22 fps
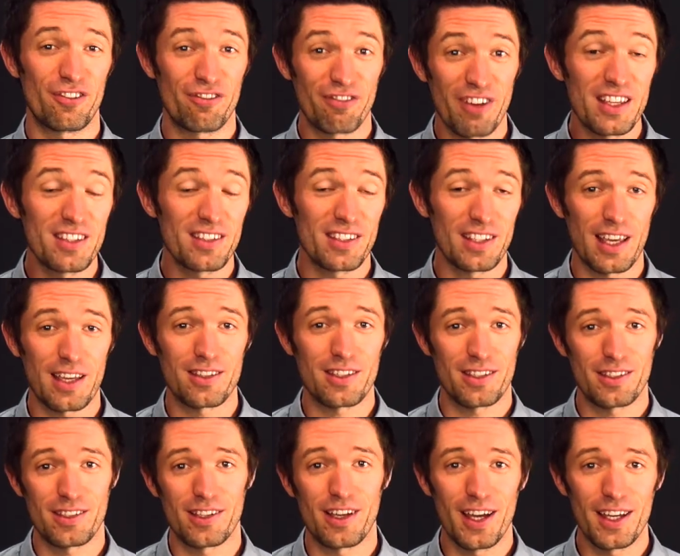facing our
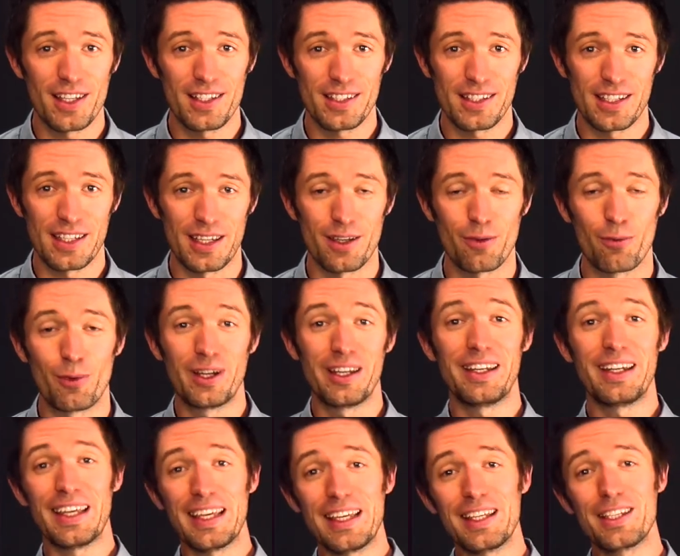society, we
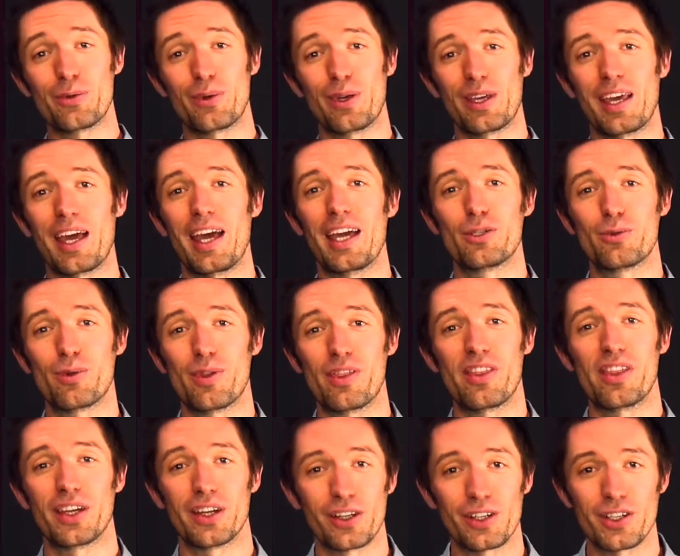need to engage with
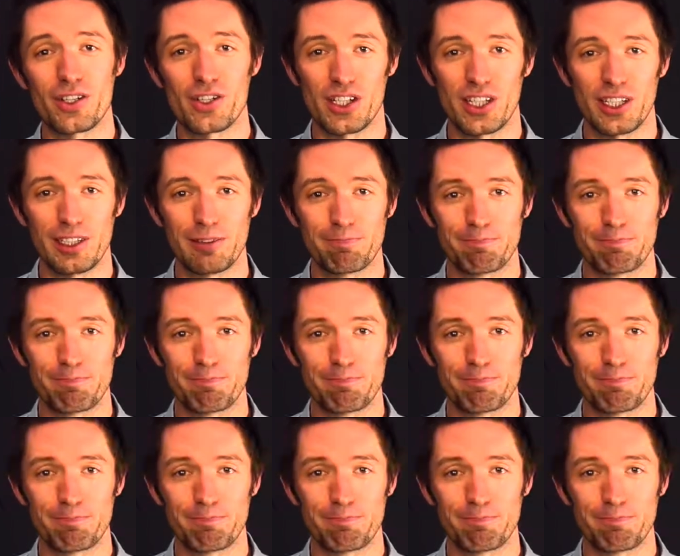theology.